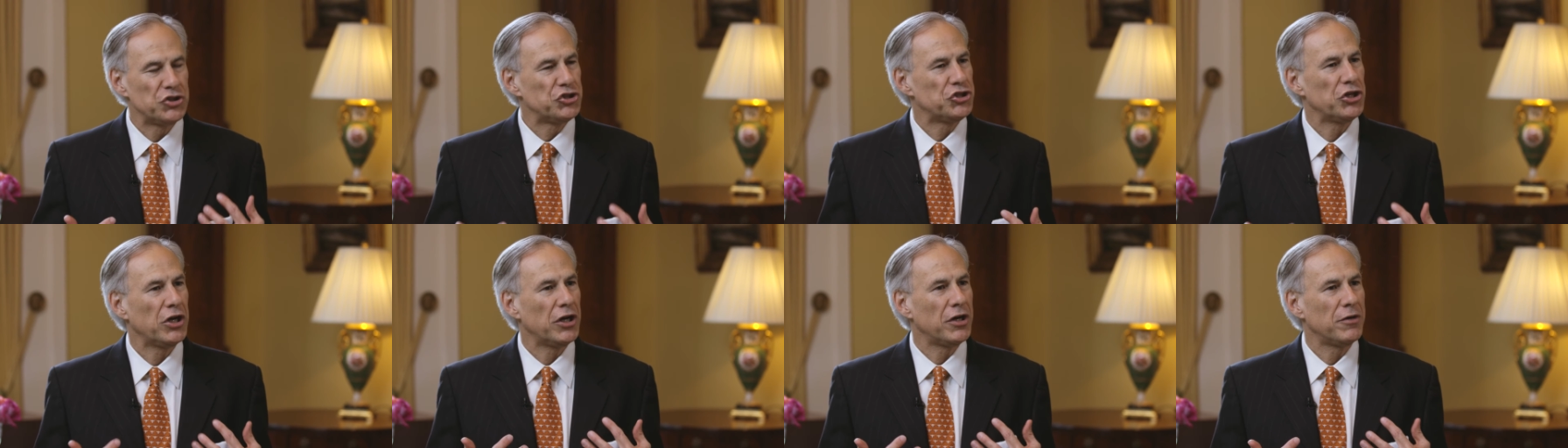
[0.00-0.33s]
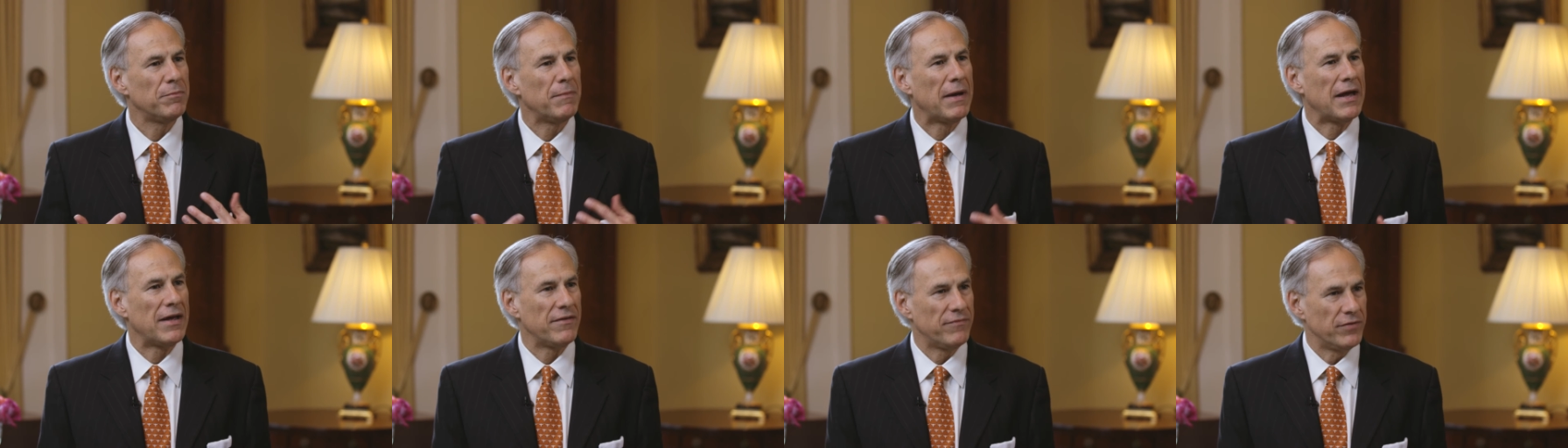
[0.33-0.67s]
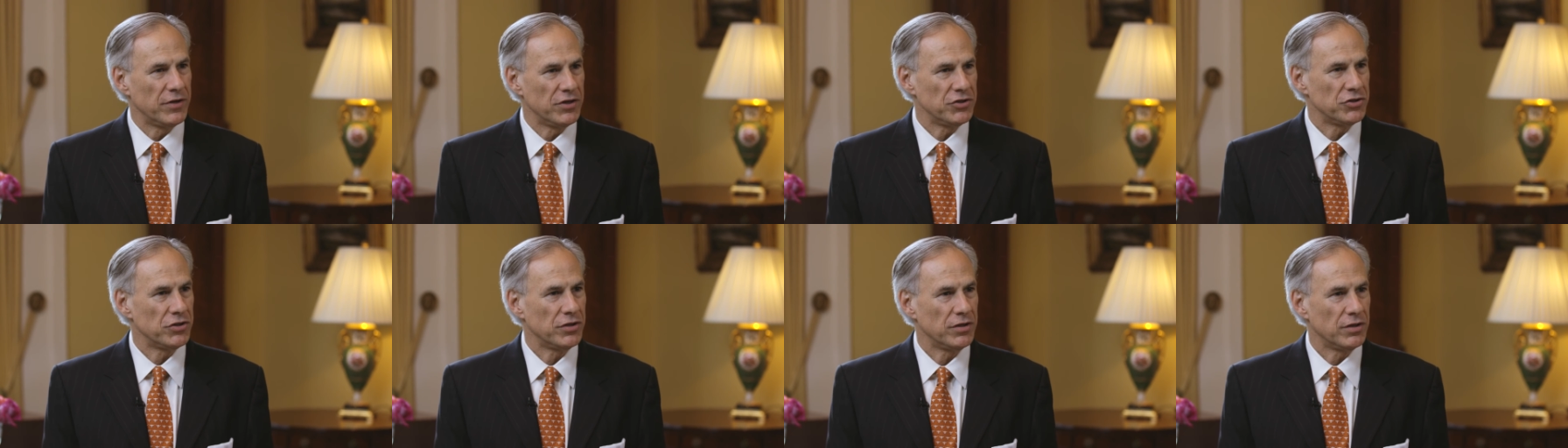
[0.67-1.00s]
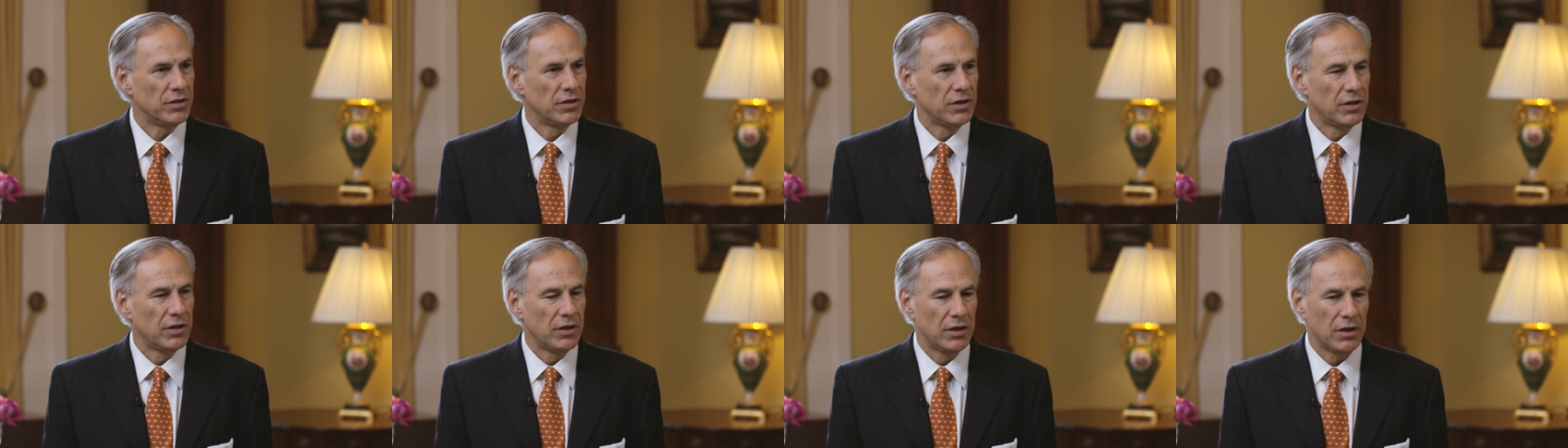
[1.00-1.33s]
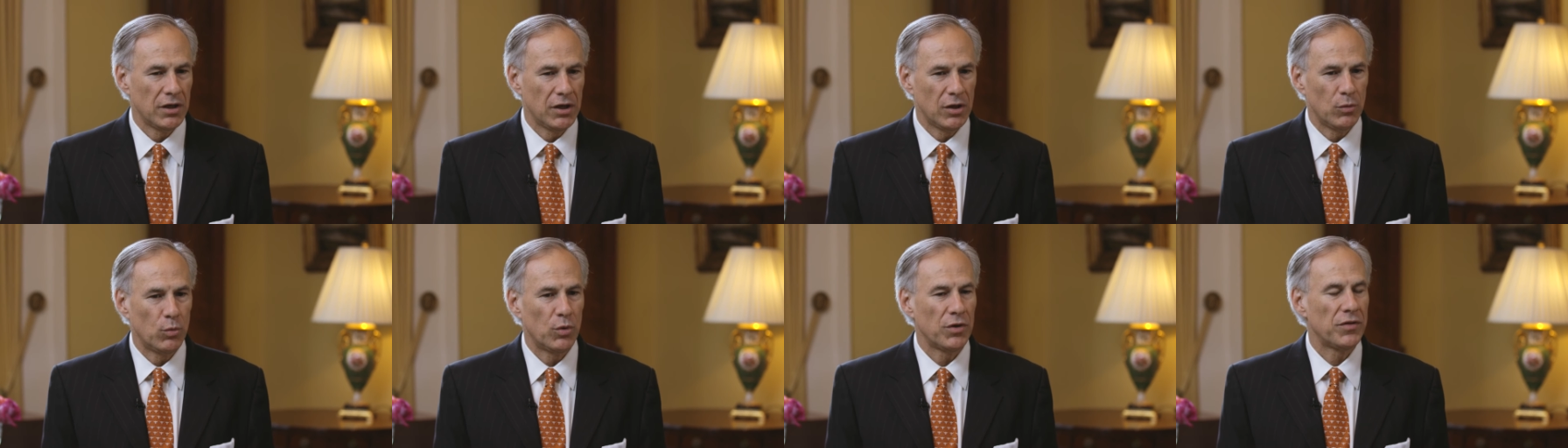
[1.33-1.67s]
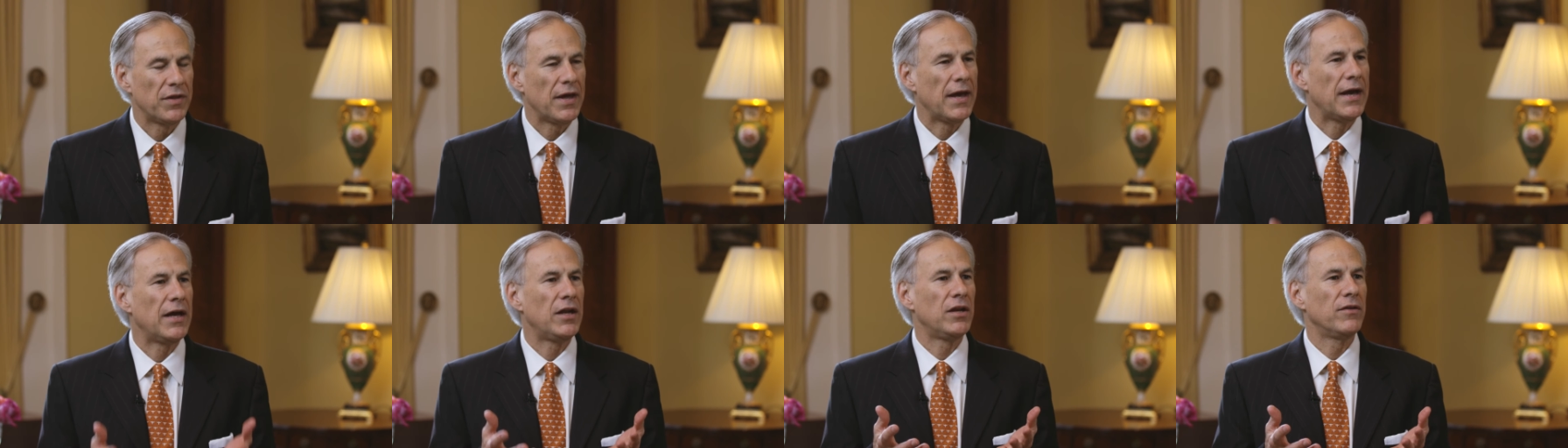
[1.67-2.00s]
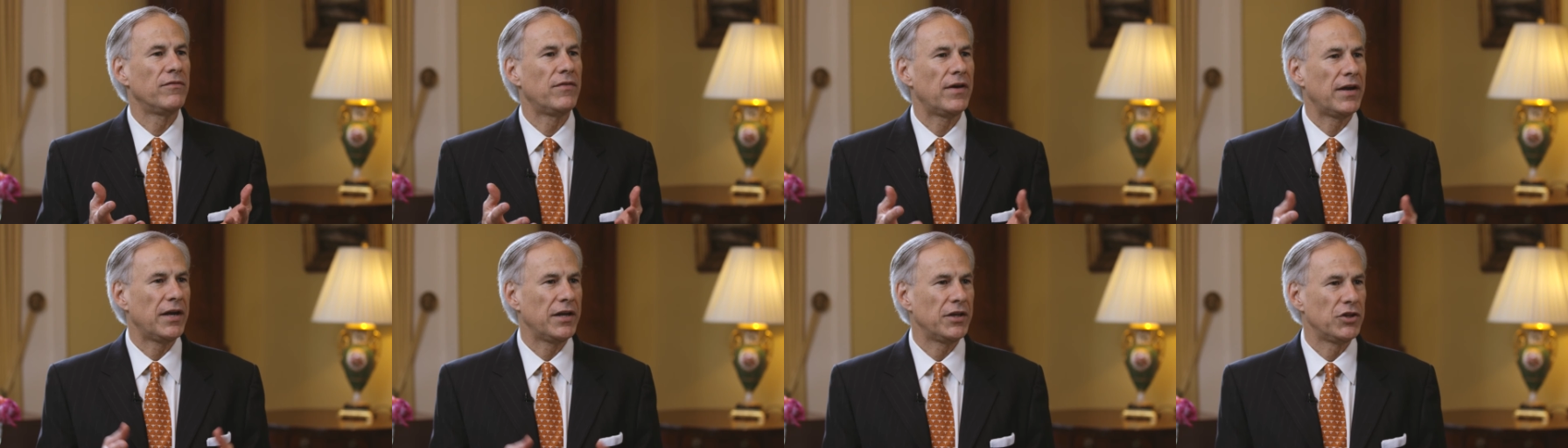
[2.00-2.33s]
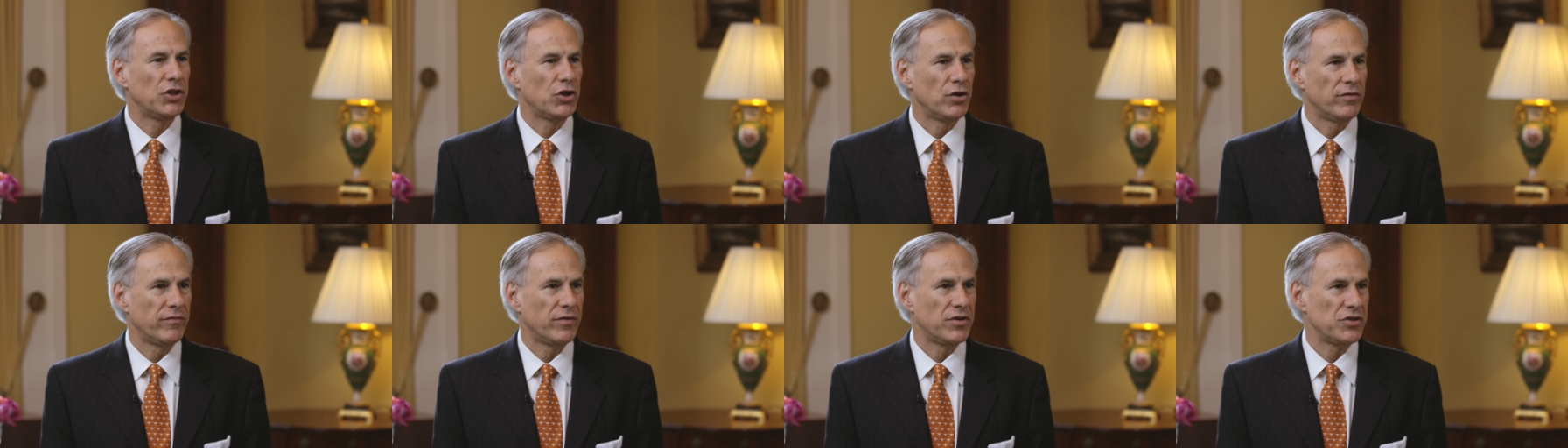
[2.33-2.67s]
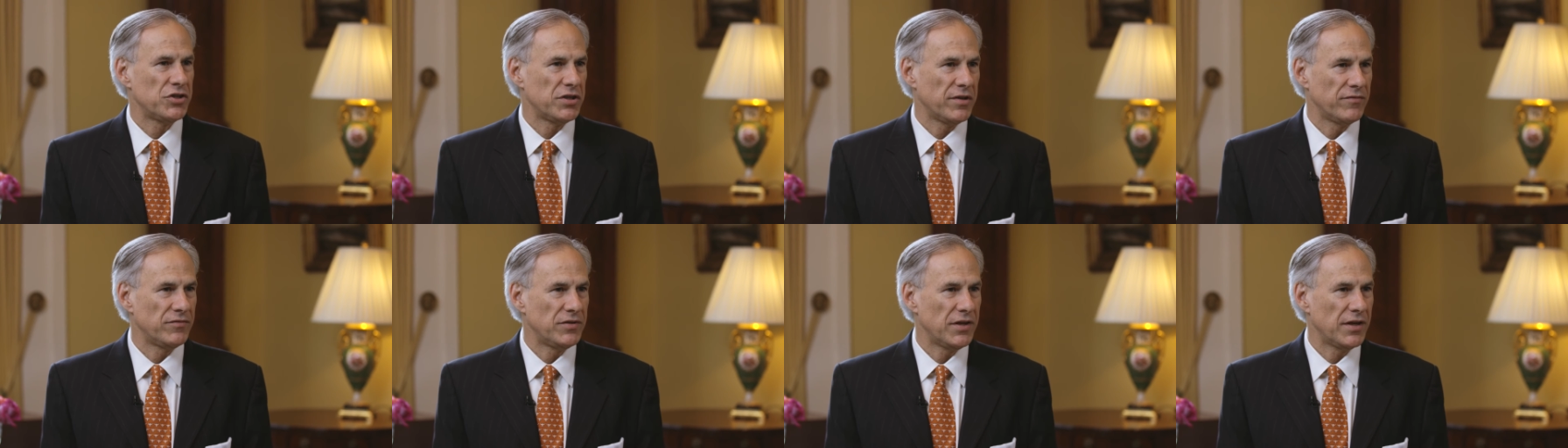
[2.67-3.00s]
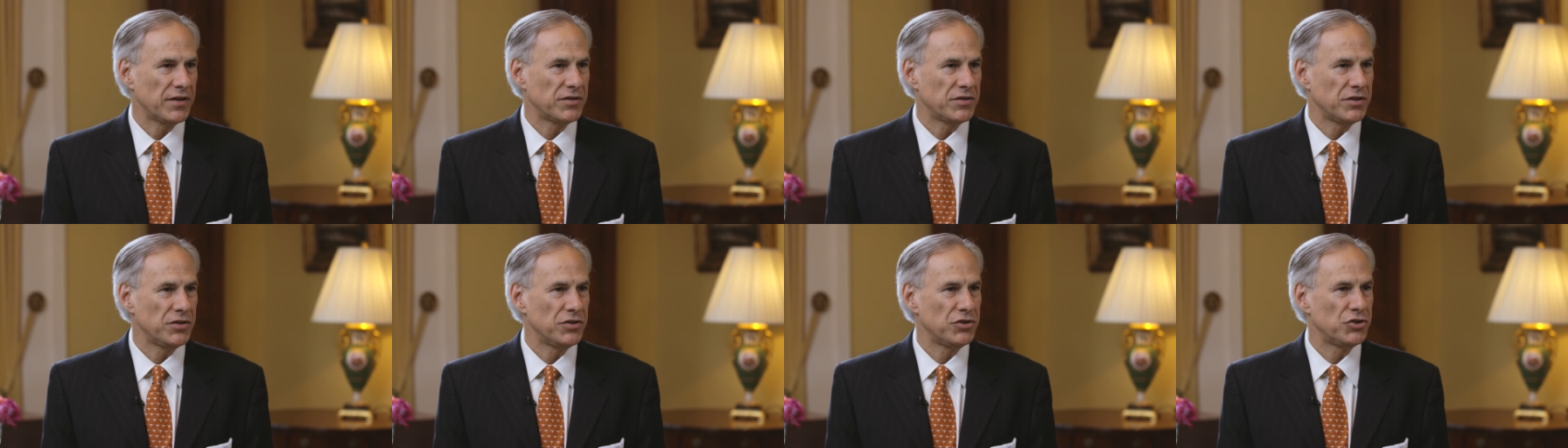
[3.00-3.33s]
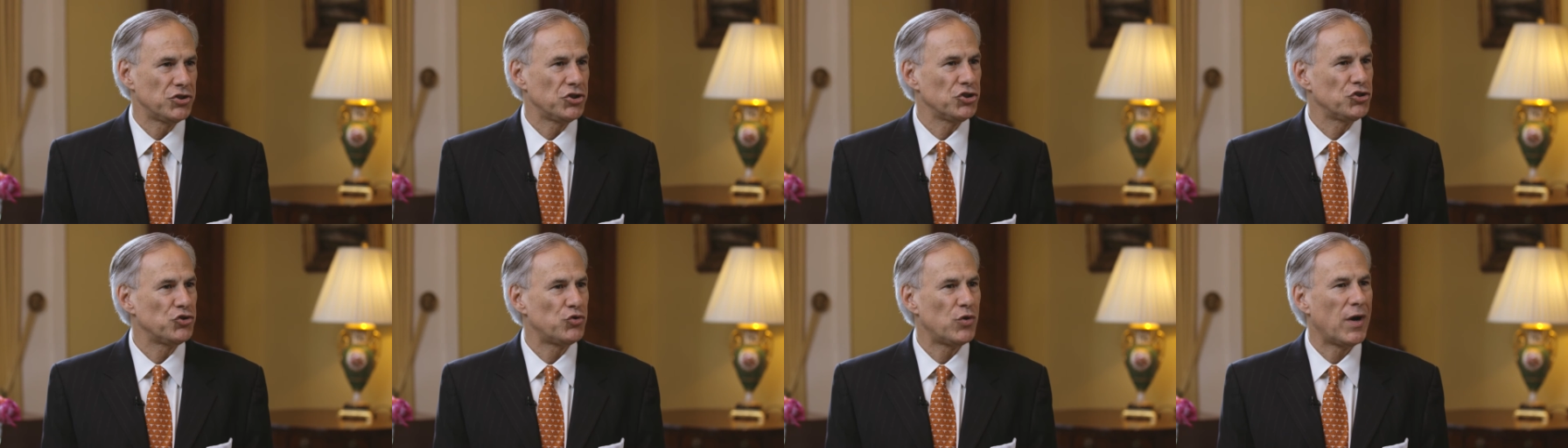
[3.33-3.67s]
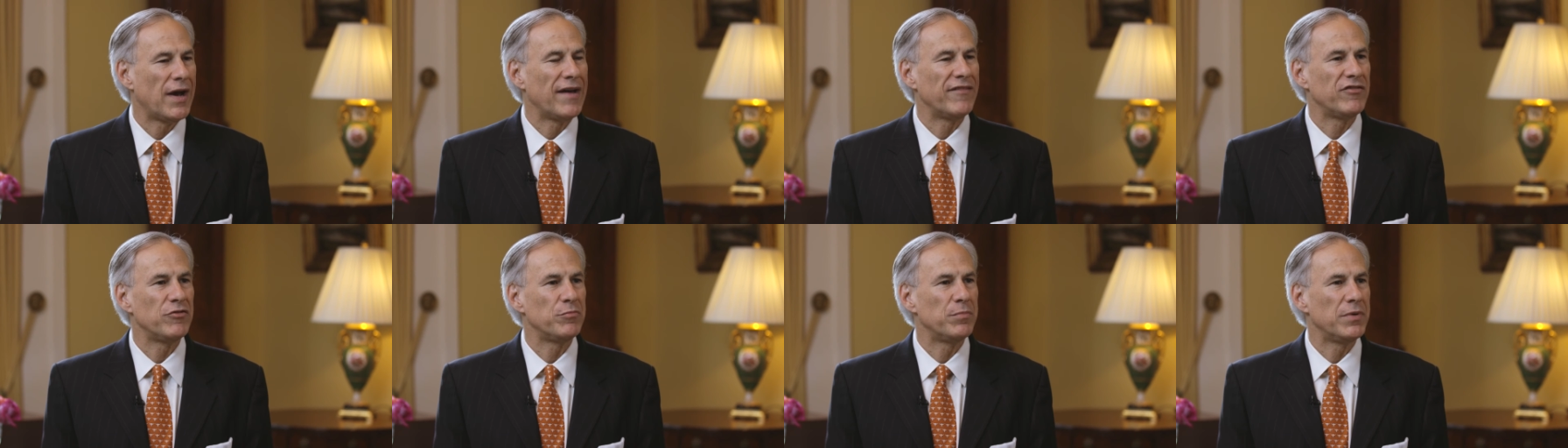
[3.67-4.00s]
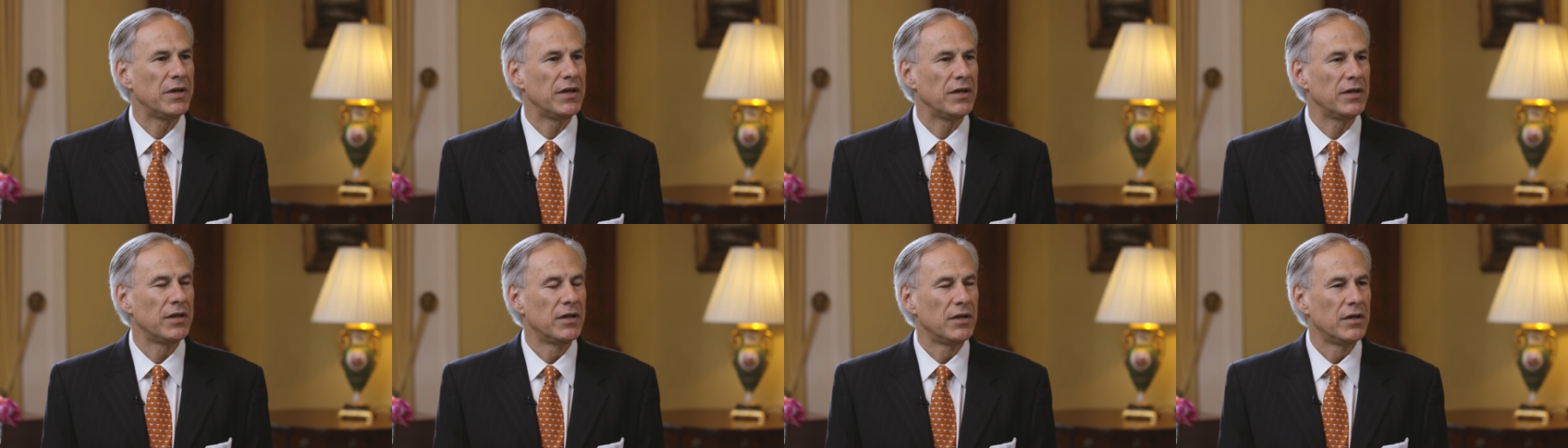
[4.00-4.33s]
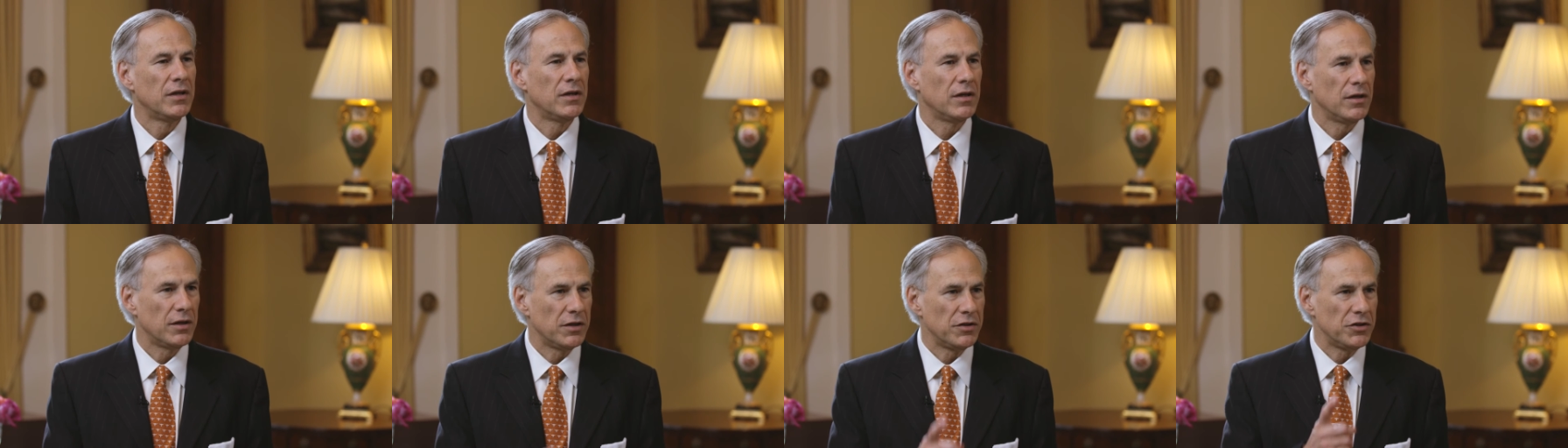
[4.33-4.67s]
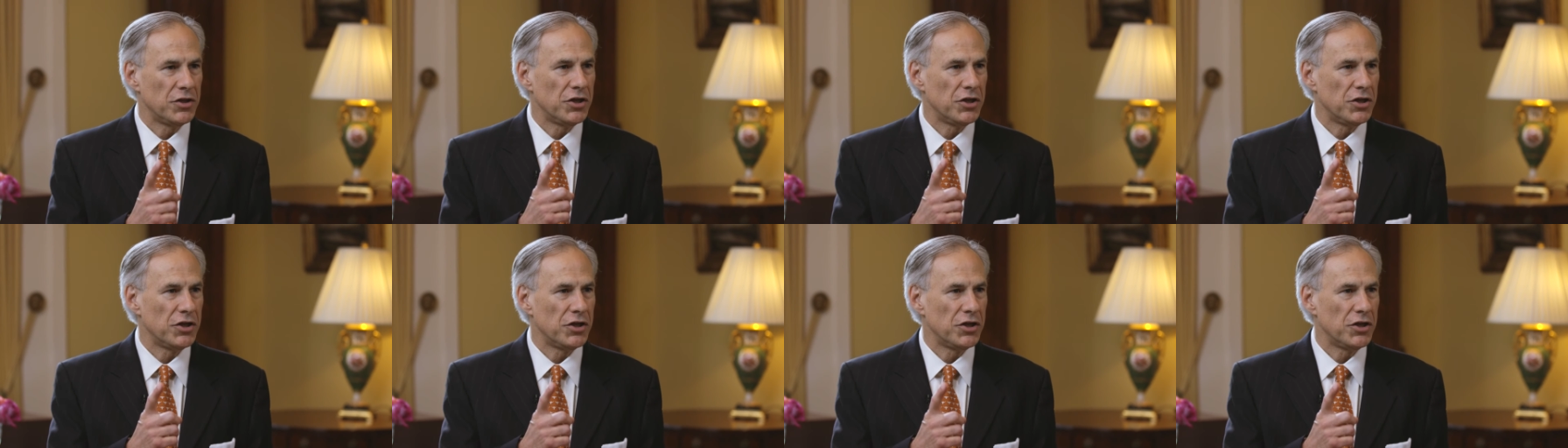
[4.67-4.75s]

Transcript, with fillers: shared my vision uh, with elevating the University of Texas to strive to be uh,